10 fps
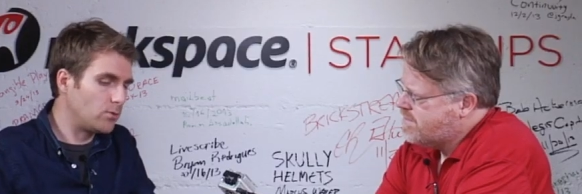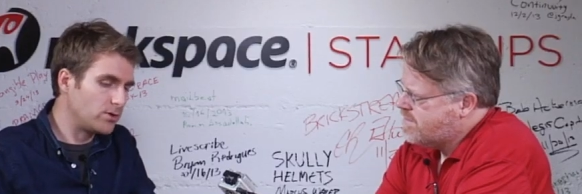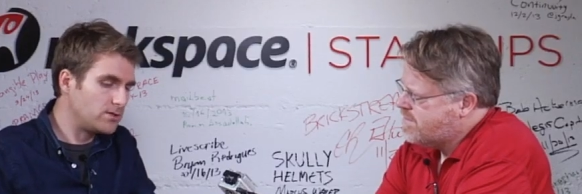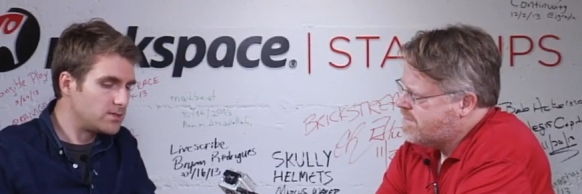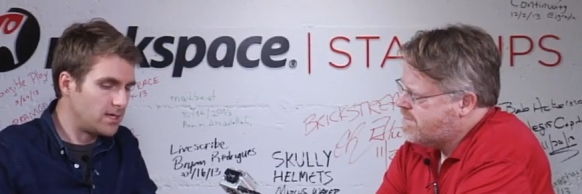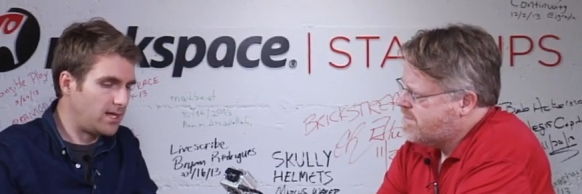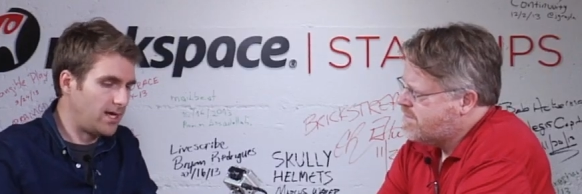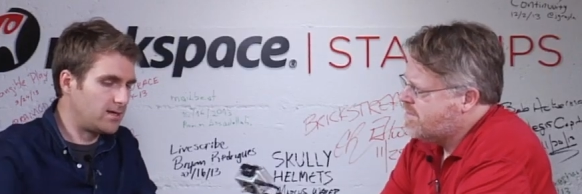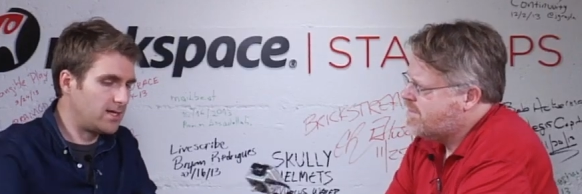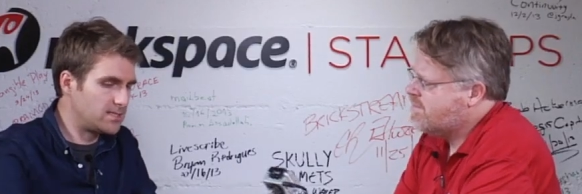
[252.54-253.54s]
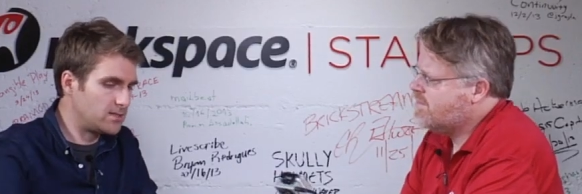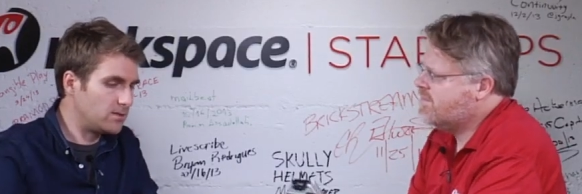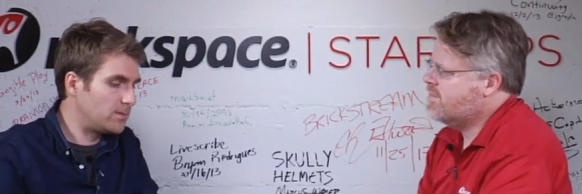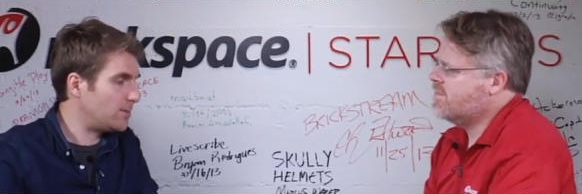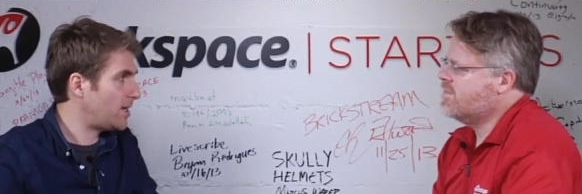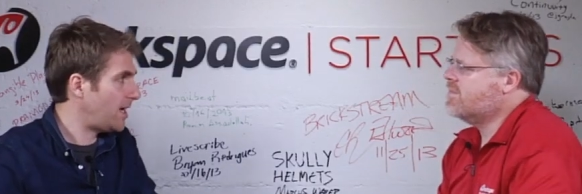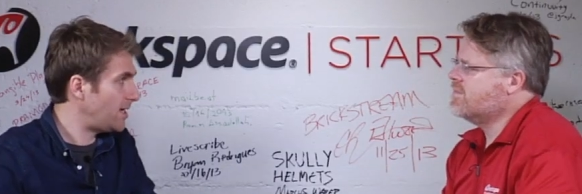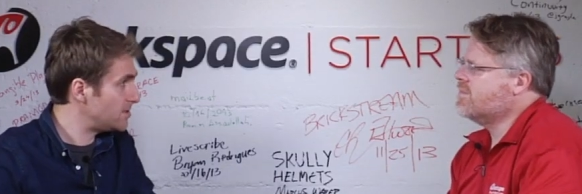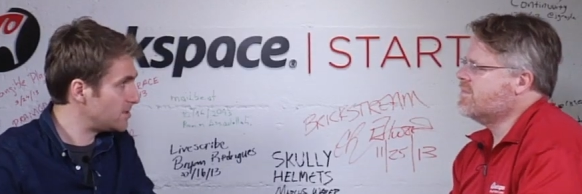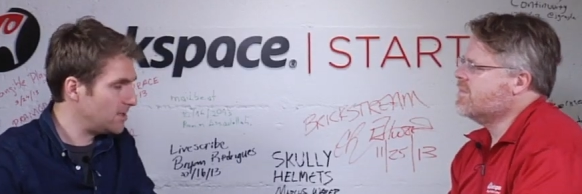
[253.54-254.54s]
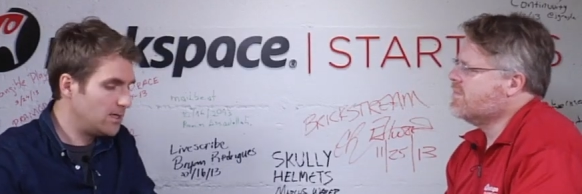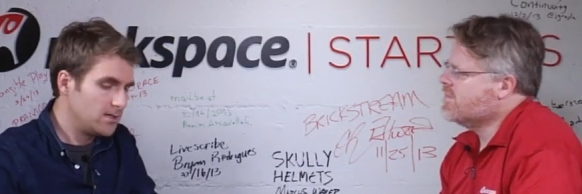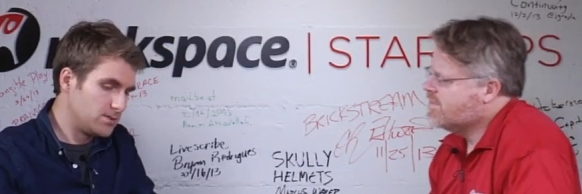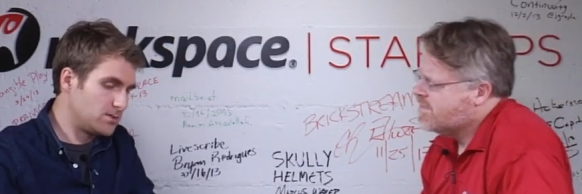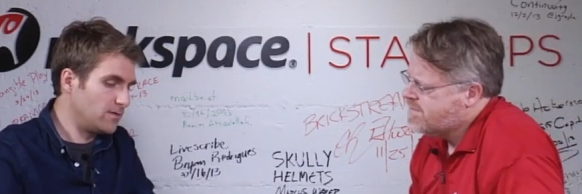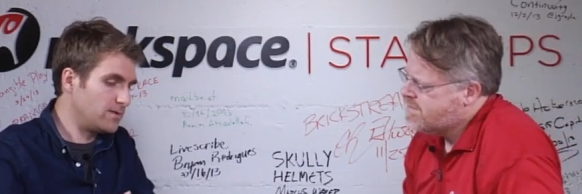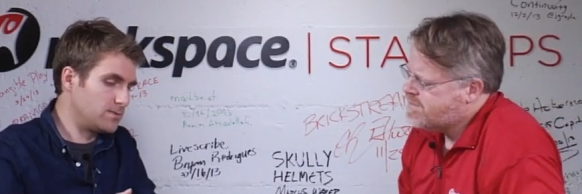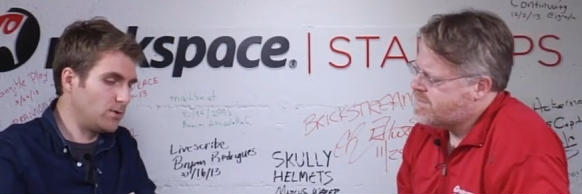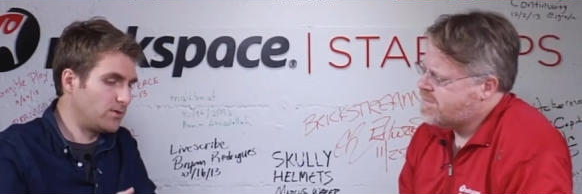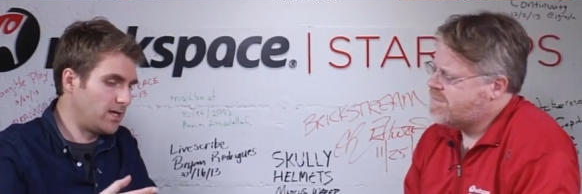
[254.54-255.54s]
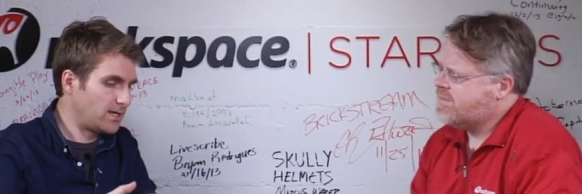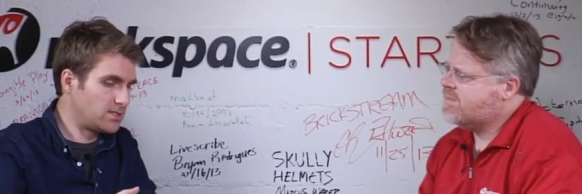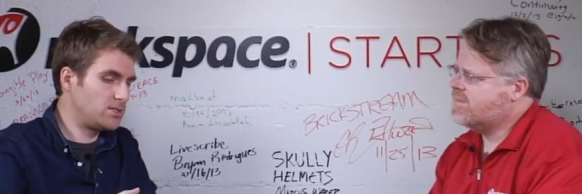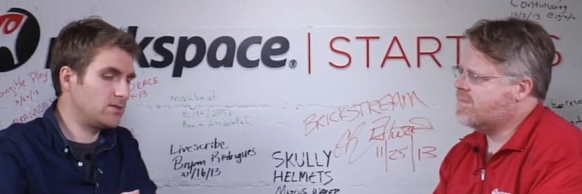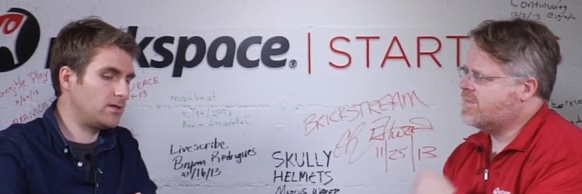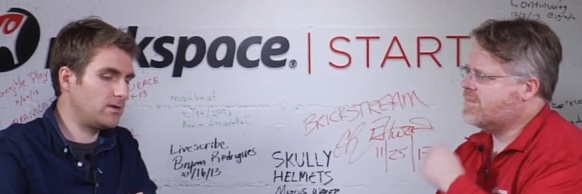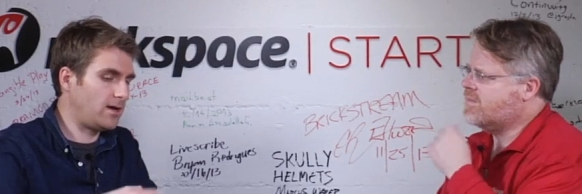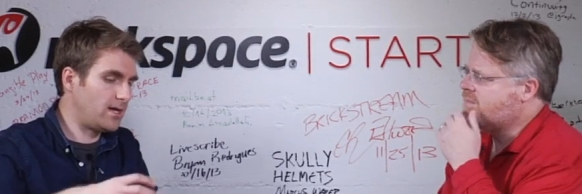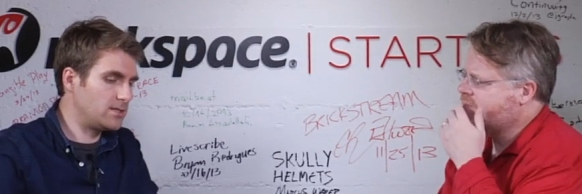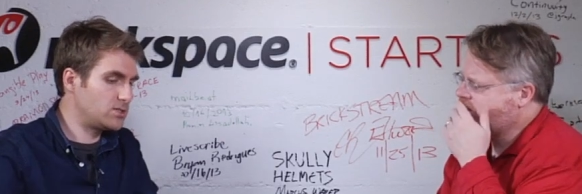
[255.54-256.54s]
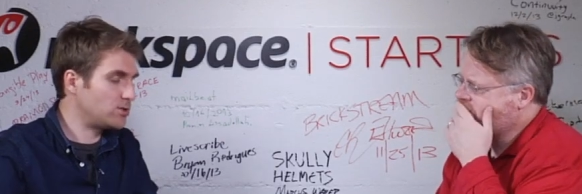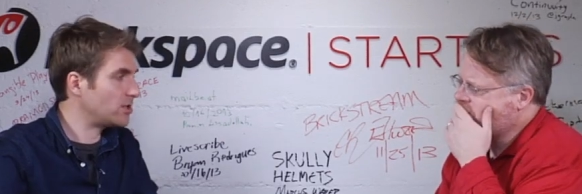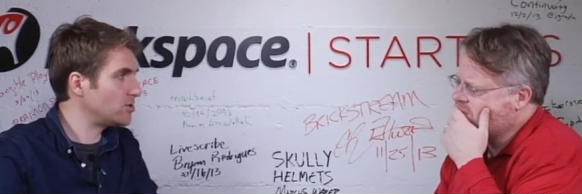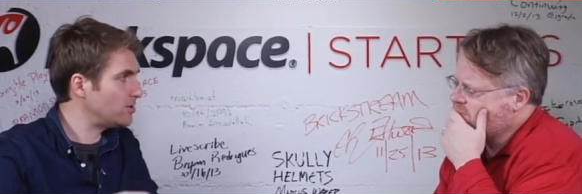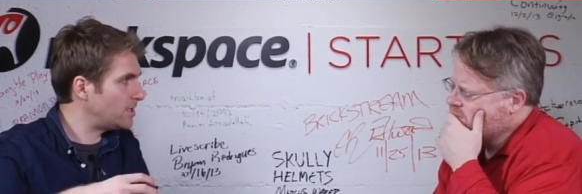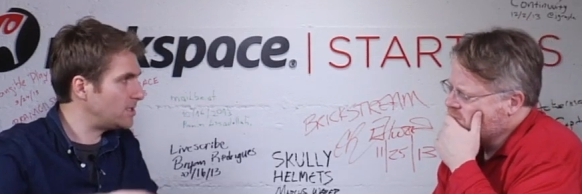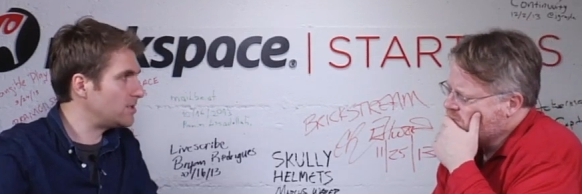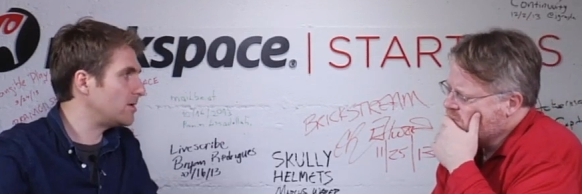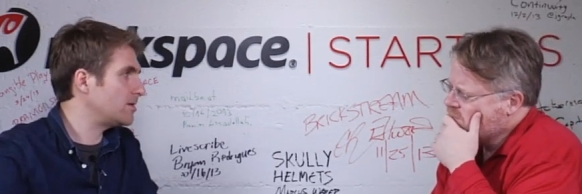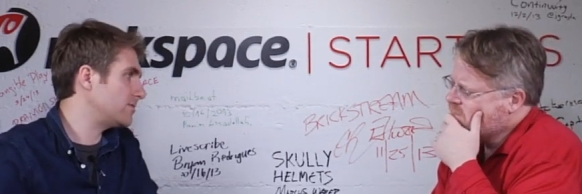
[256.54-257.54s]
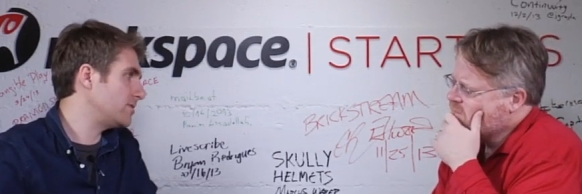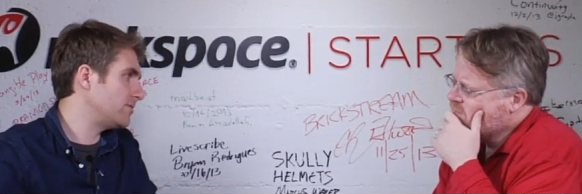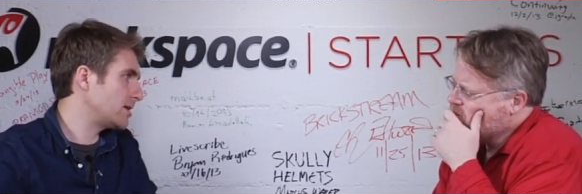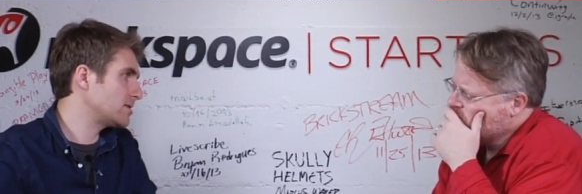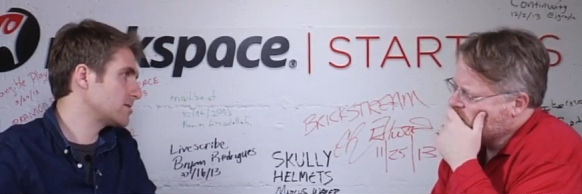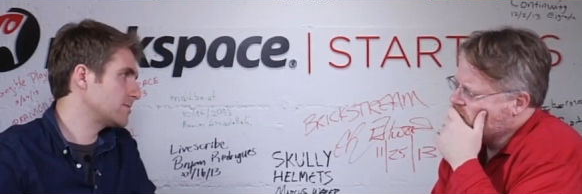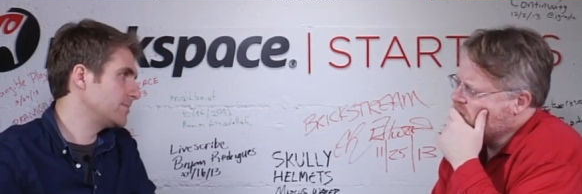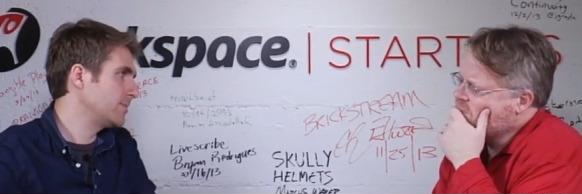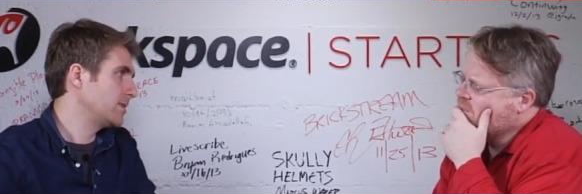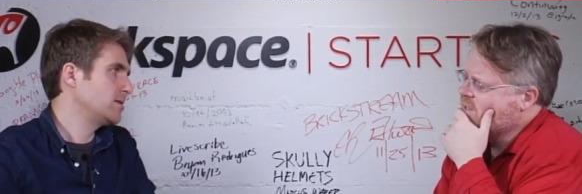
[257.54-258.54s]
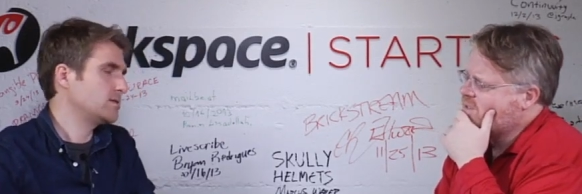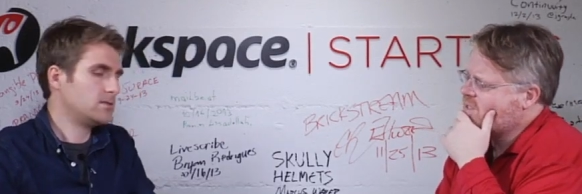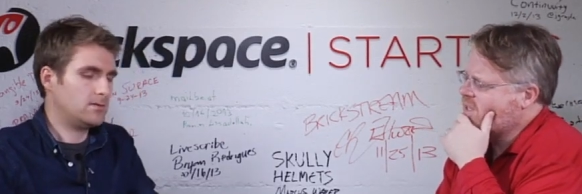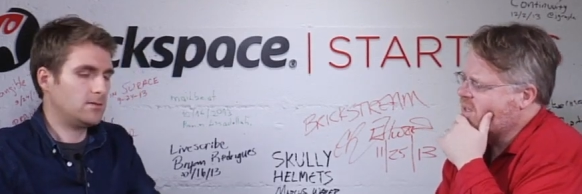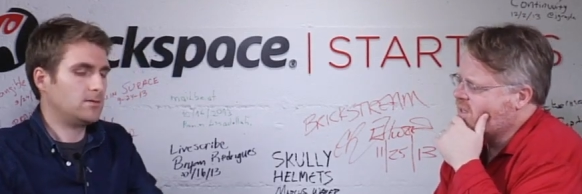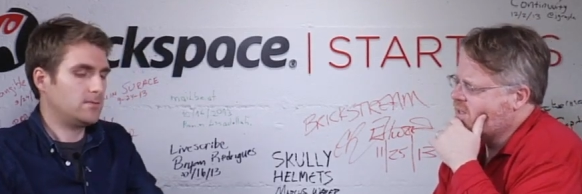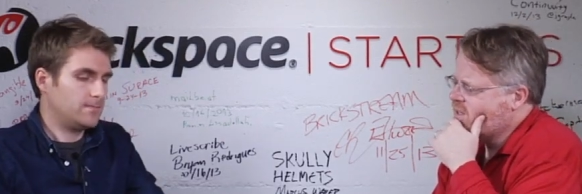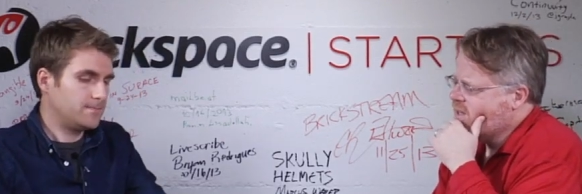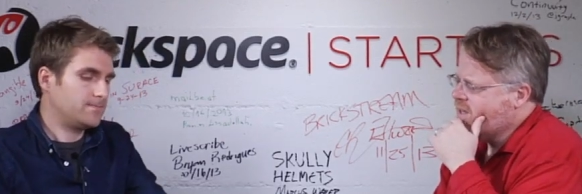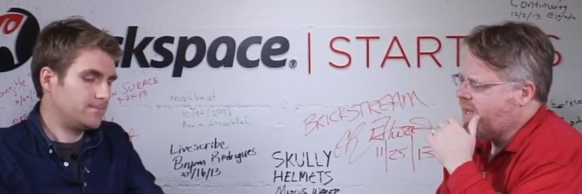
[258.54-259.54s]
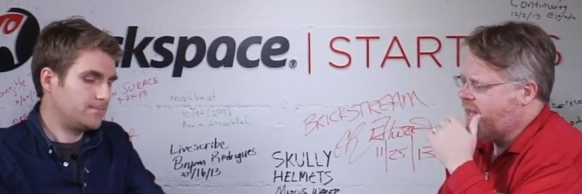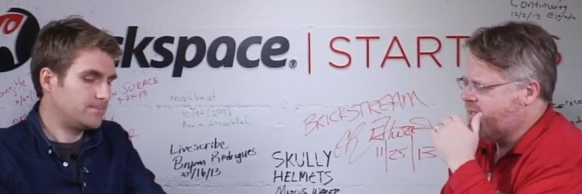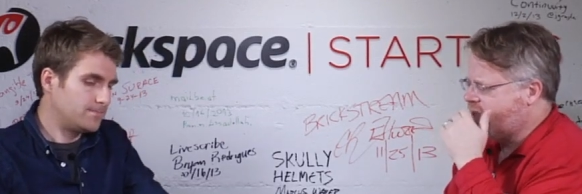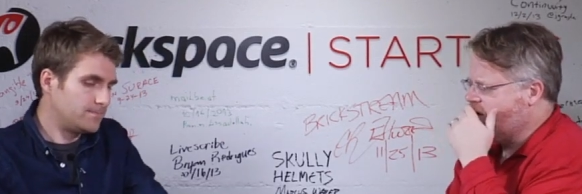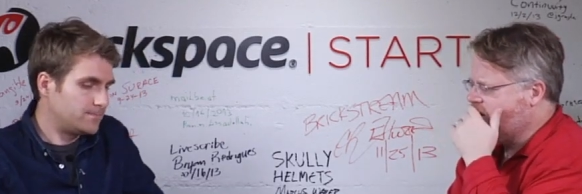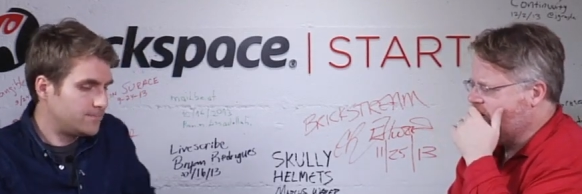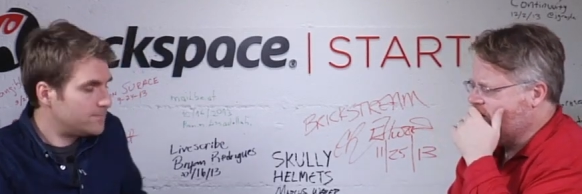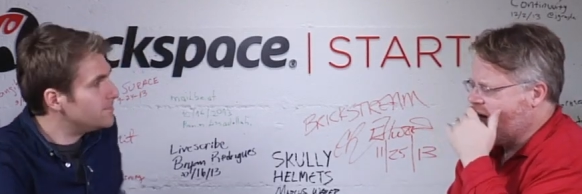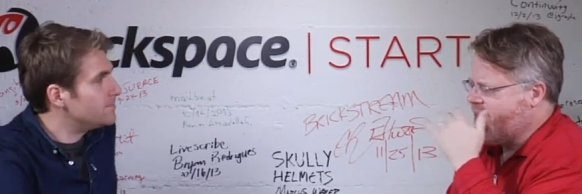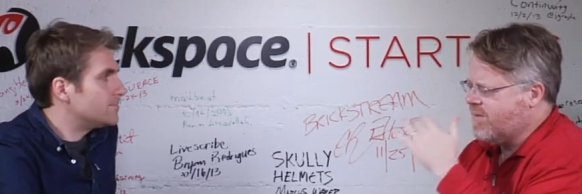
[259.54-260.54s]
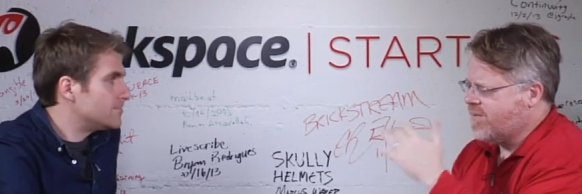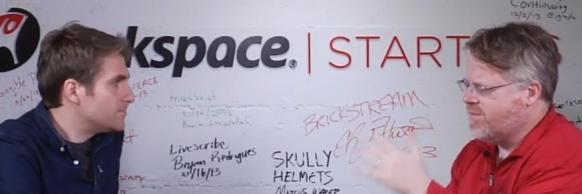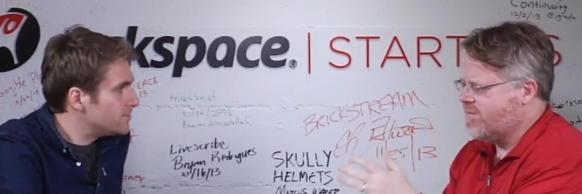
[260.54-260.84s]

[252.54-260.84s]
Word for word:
Speaker 1: we're using an anodized aluminum case to serve as both the exterior and as structural interior of the device.
Speaker 2: Interesting. And so. Uh,